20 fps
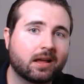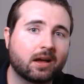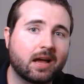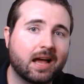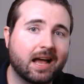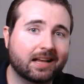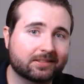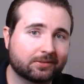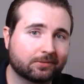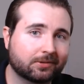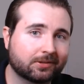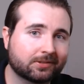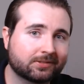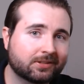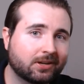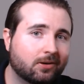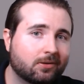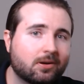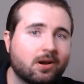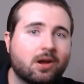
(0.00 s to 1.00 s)
As a
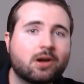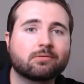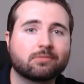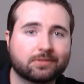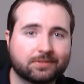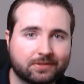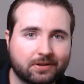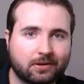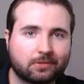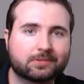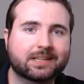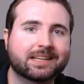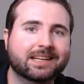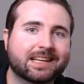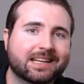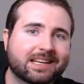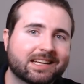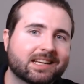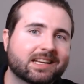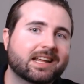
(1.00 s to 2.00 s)
result, resulting
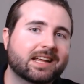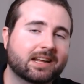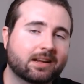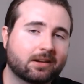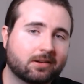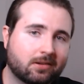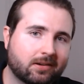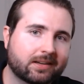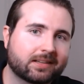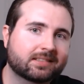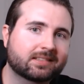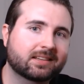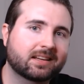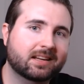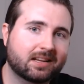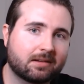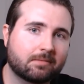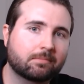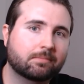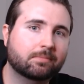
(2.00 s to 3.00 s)
in an increase
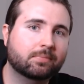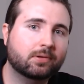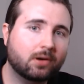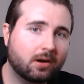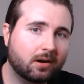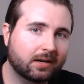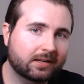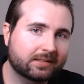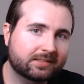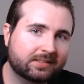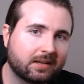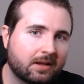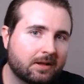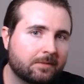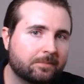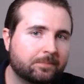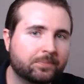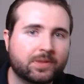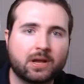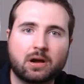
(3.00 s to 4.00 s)
in price.
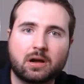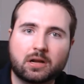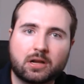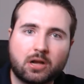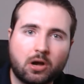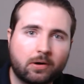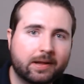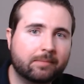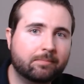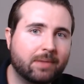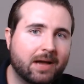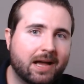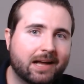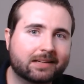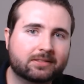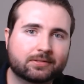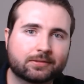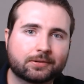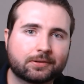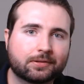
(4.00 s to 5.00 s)
Going back
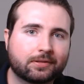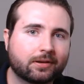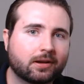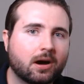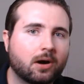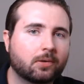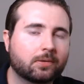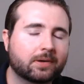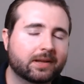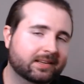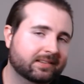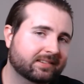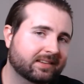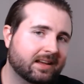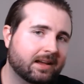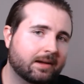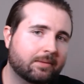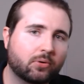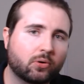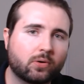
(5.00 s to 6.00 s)
to the gold
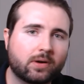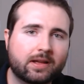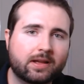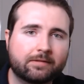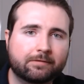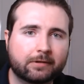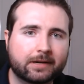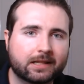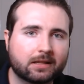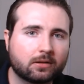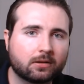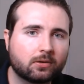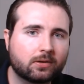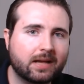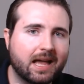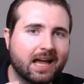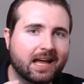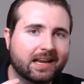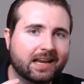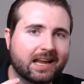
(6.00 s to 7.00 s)
example, if we look
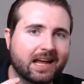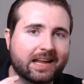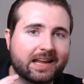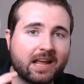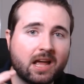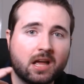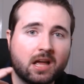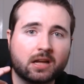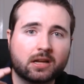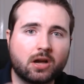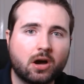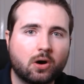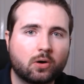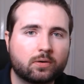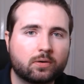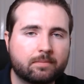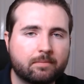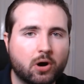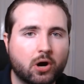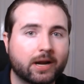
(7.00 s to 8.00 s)
at a
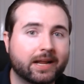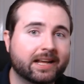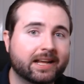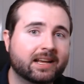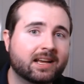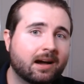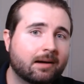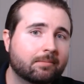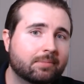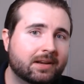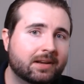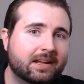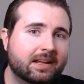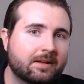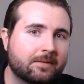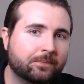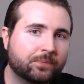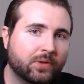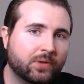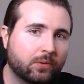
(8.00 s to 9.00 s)
gold mining
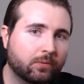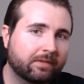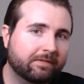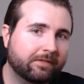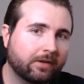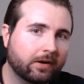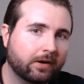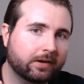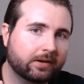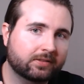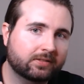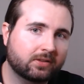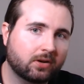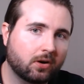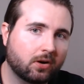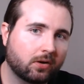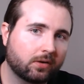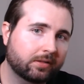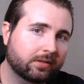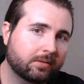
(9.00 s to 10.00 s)
company, we're focused
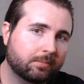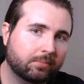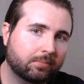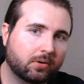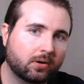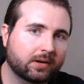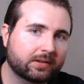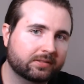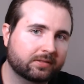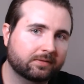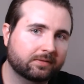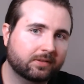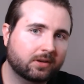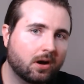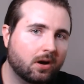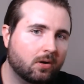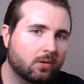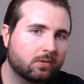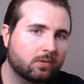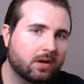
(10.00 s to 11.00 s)
on the price of
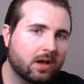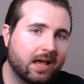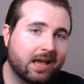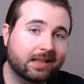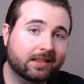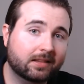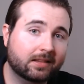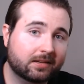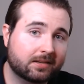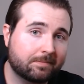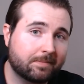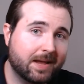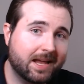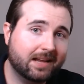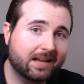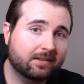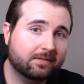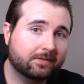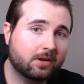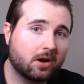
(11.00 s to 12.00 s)
gold, the
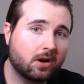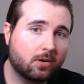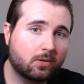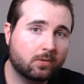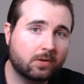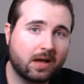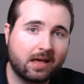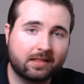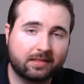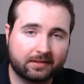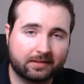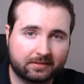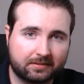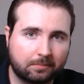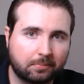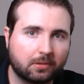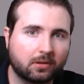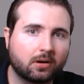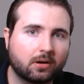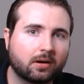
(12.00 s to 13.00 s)
demand of gold, the
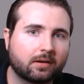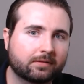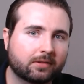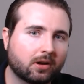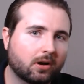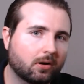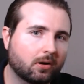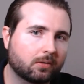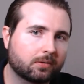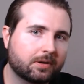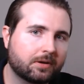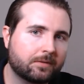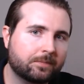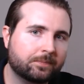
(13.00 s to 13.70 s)
supply of gold.